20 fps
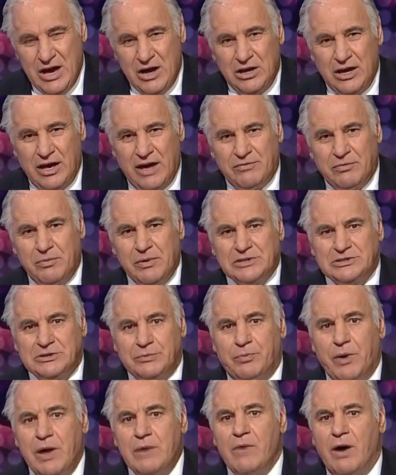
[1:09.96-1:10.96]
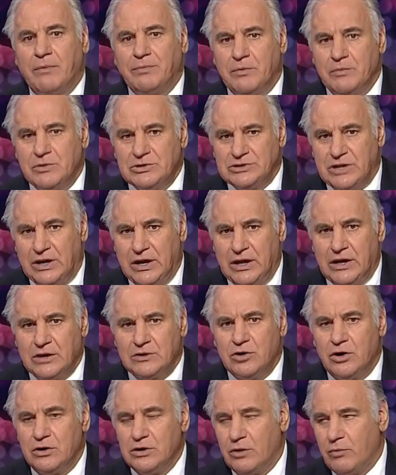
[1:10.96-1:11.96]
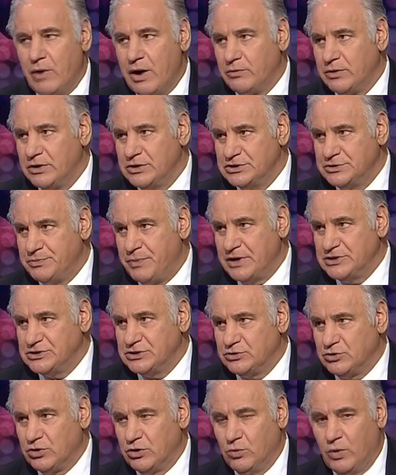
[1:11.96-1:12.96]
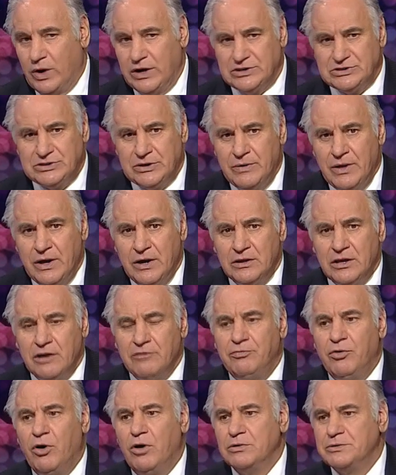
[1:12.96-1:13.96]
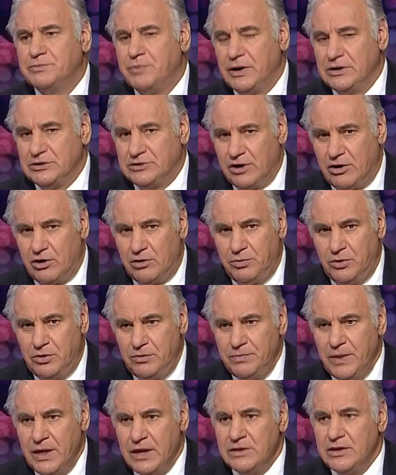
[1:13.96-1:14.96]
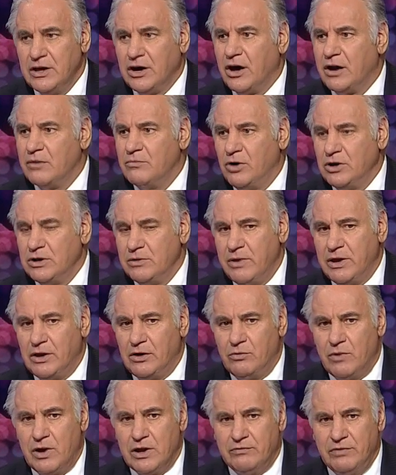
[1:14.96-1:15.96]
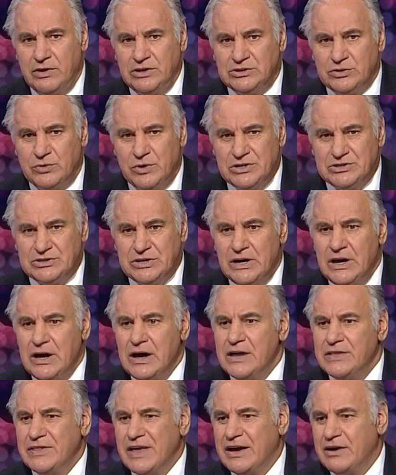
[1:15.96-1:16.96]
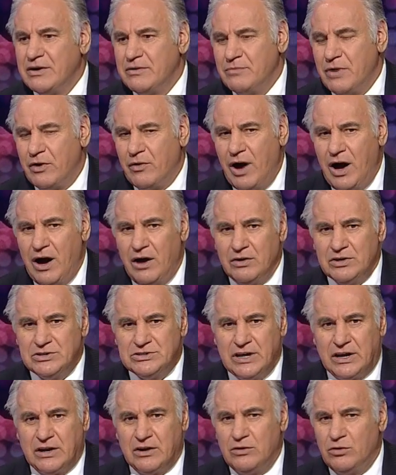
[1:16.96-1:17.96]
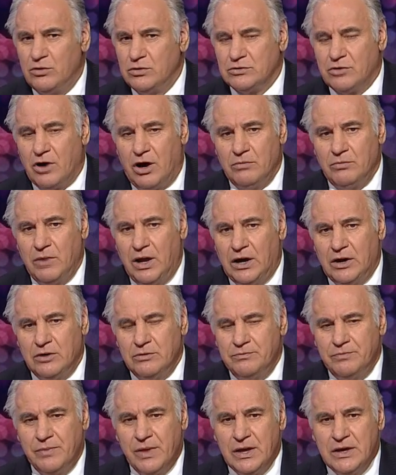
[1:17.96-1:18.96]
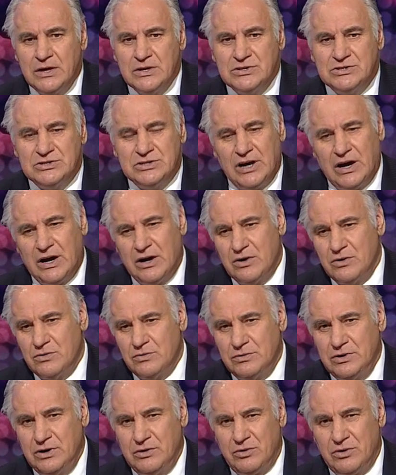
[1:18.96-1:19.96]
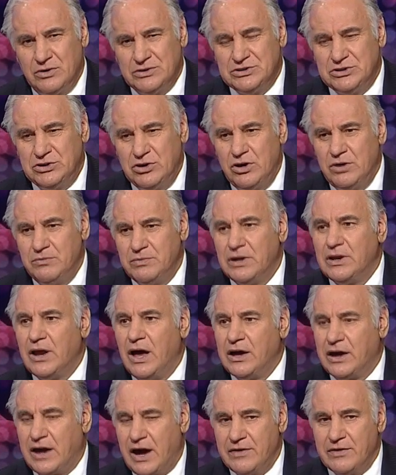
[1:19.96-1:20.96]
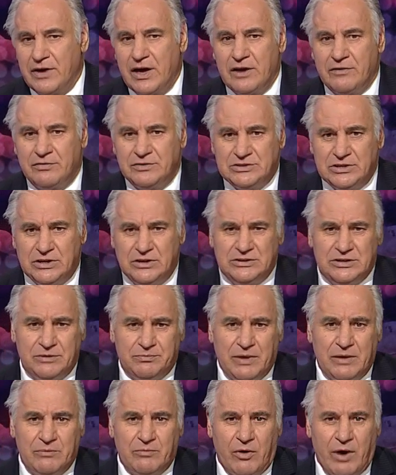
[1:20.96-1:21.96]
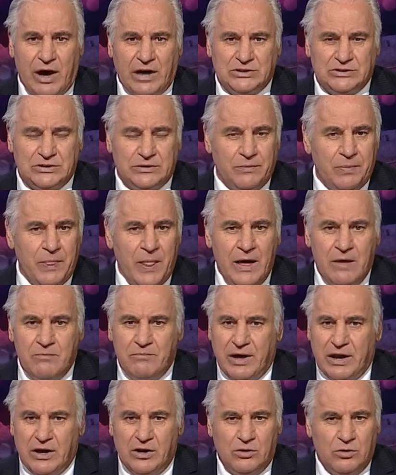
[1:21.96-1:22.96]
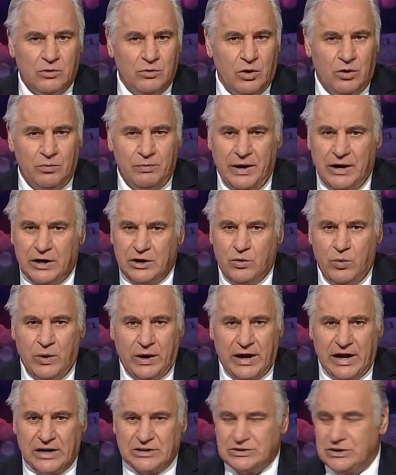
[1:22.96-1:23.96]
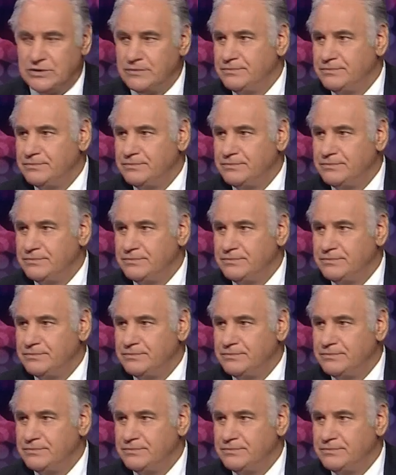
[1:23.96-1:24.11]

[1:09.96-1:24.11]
You have to be a supreme optimist that he can turn it around within the space of 2 weeks. Their form's been terrible. They've got a monumental run of injuries. Their morale is at an all-time low. So you would assume that, OK, they're going to see September action, but it will be a quick exit.